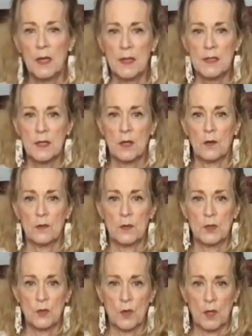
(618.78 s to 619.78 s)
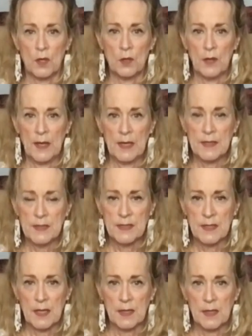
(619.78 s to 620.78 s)
So draw your hands
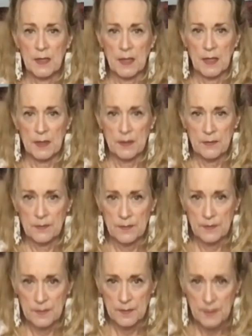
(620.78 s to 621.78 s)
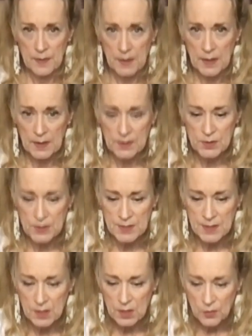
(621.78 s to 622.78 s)
down again and just
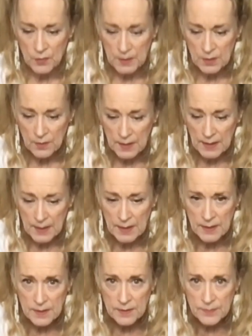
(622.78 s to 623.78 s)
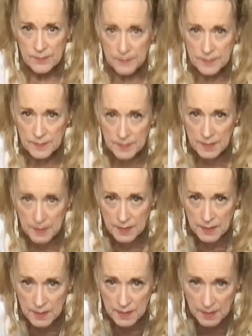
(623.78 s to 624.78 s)
lower your head
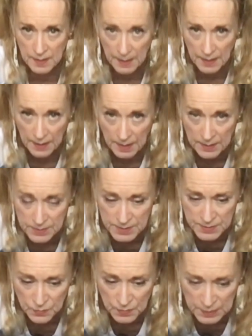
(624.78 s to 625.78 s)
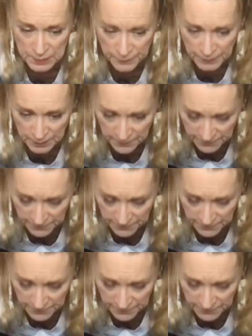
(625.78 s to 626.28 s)
and just reach for your